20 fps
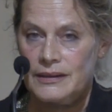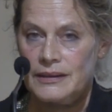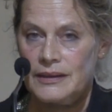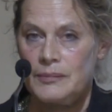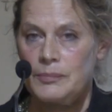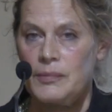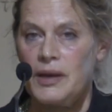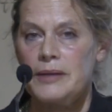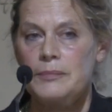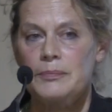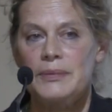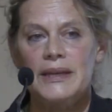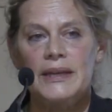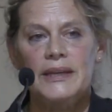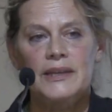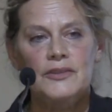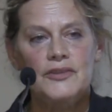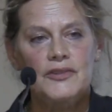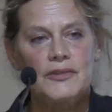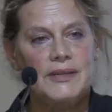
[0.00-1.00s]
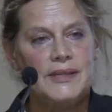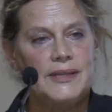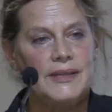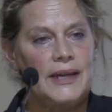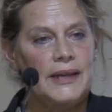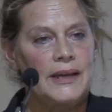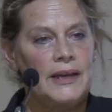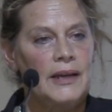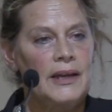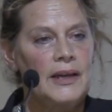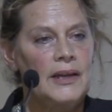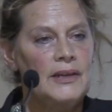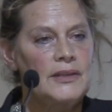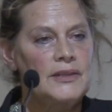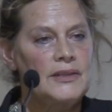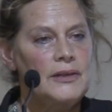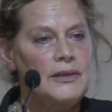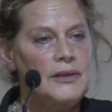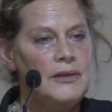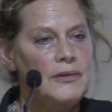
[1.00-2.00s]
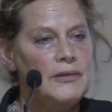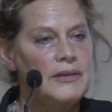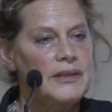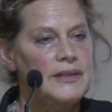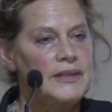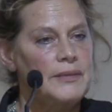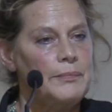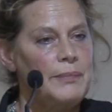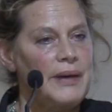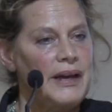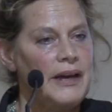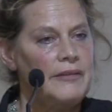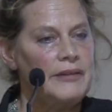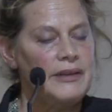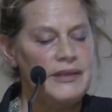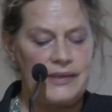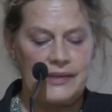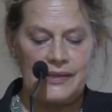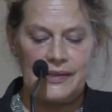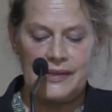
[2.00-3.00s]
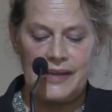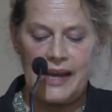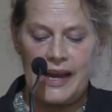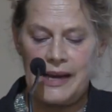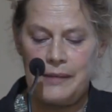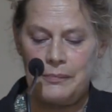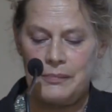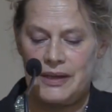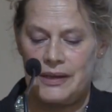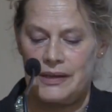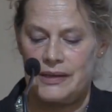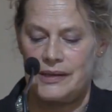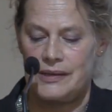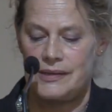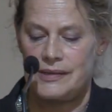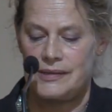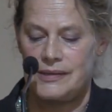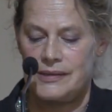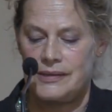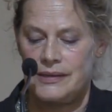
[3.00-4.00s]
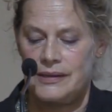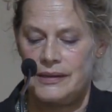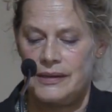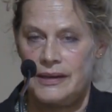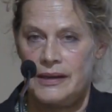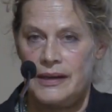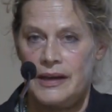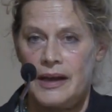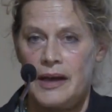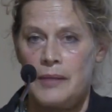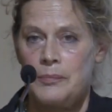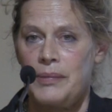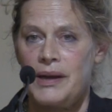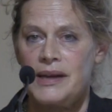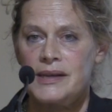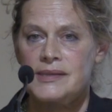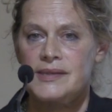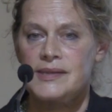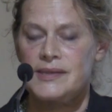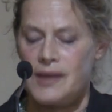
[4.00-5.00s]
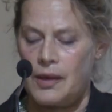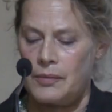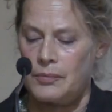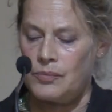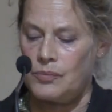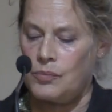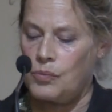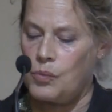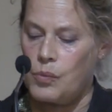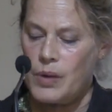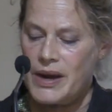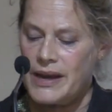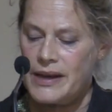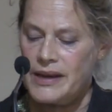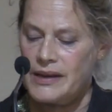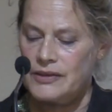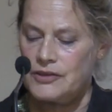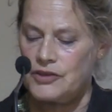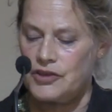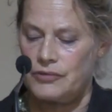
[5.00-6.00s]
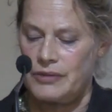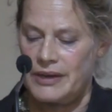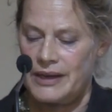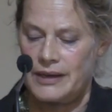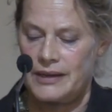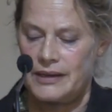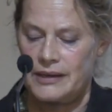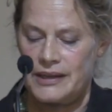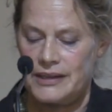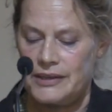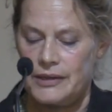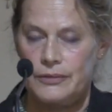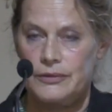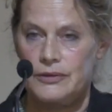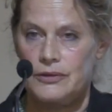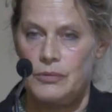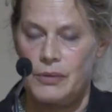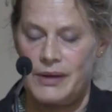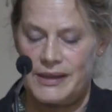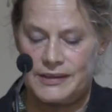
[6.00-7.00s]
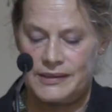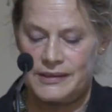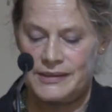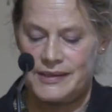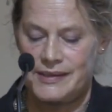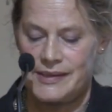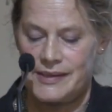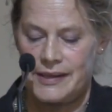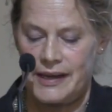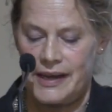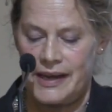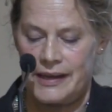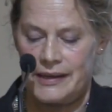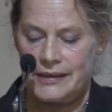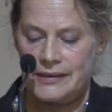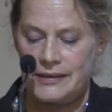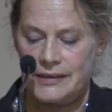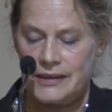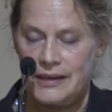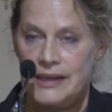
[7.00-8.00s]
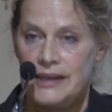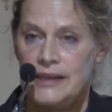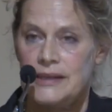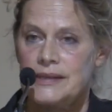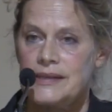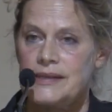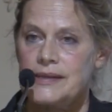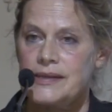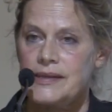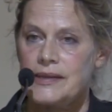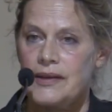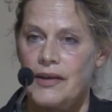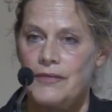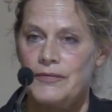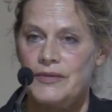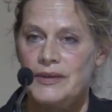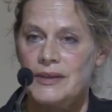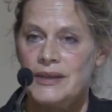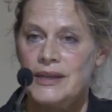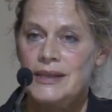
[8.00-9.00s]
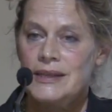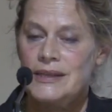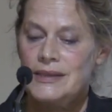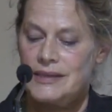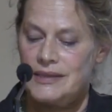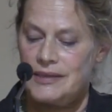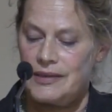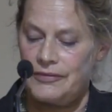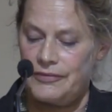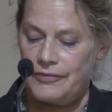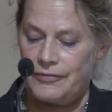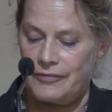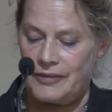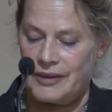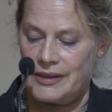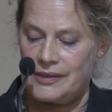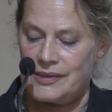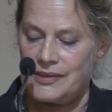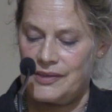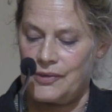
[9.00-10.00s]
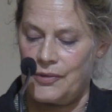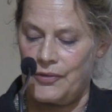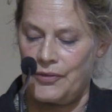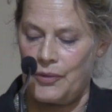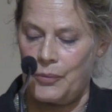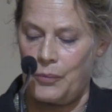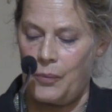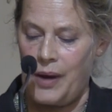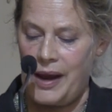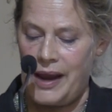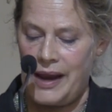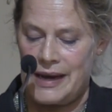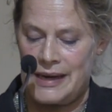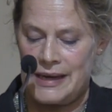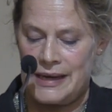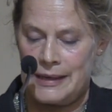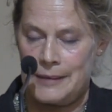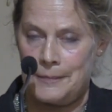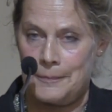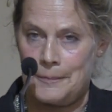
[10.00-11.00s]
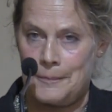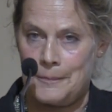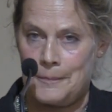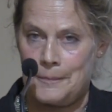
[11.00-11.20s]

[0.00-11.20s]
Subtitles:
it might be interesting to look at apparent sameness, and by some weird trick I don't quite understand, discover difference on the way.